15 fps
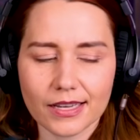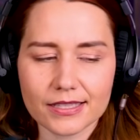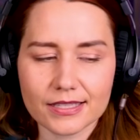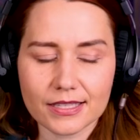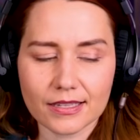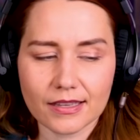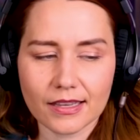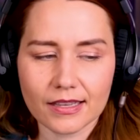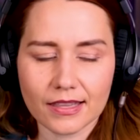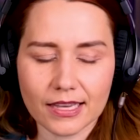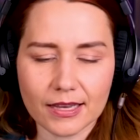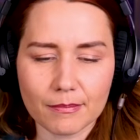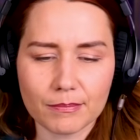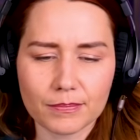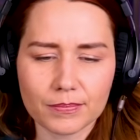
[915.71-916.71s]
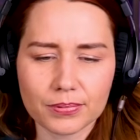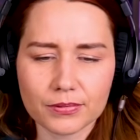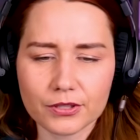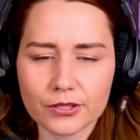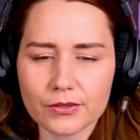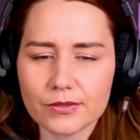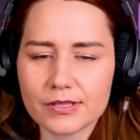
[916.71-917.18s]
it's a, like a
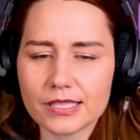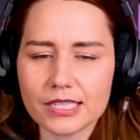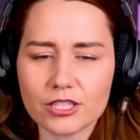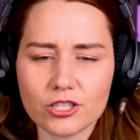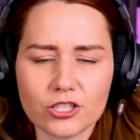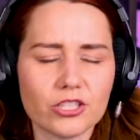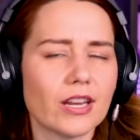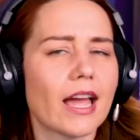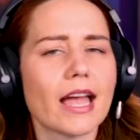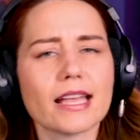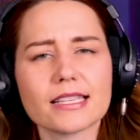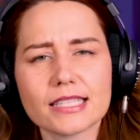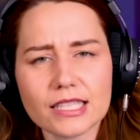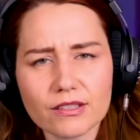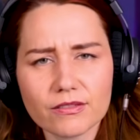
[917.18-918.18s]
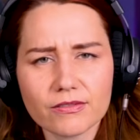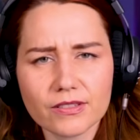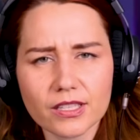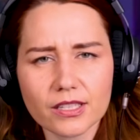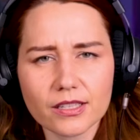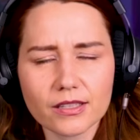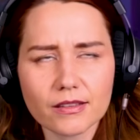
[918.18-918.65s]
bluesy, jazzy
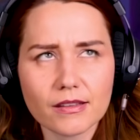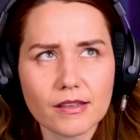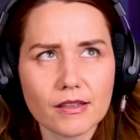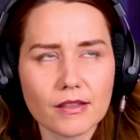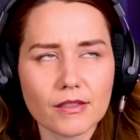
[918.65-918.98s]
feel,